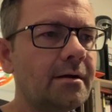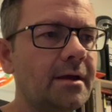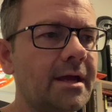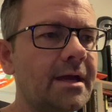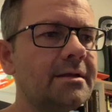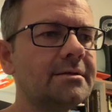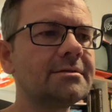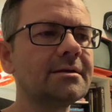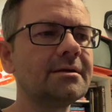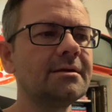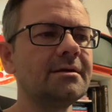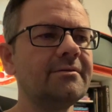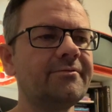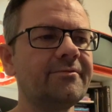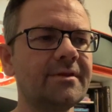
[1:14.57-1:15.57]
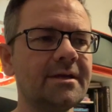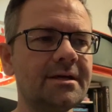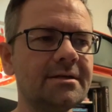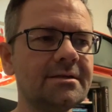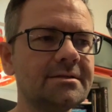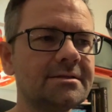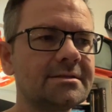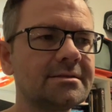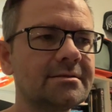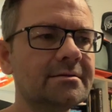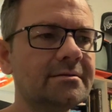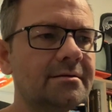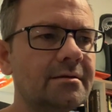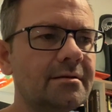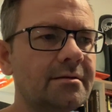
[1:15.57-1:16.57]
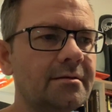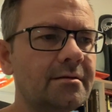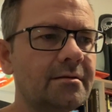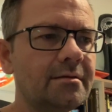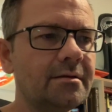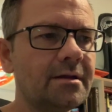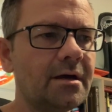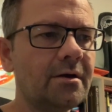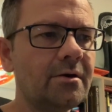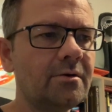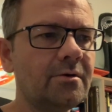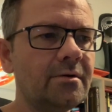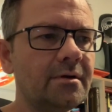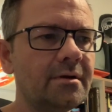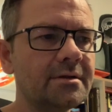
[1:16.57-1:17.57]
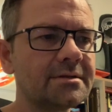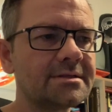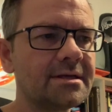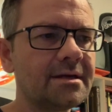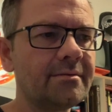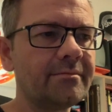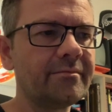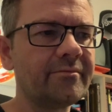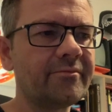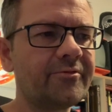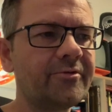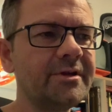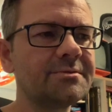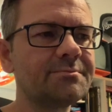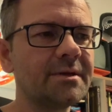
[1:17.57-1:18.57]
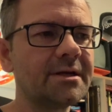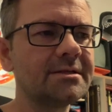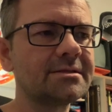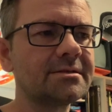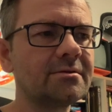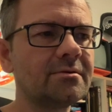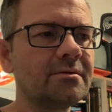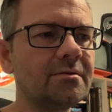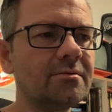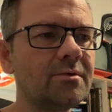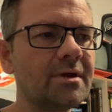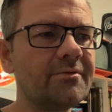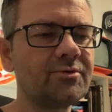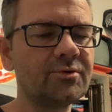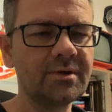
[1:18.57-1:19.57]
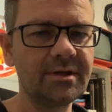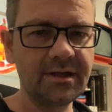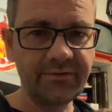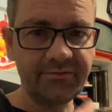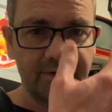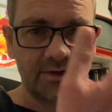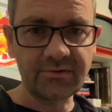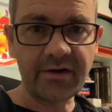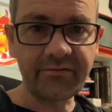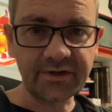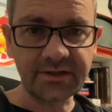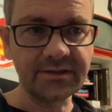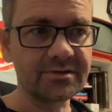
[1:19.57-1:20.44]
and if there is now some free space, we have to give it gravity.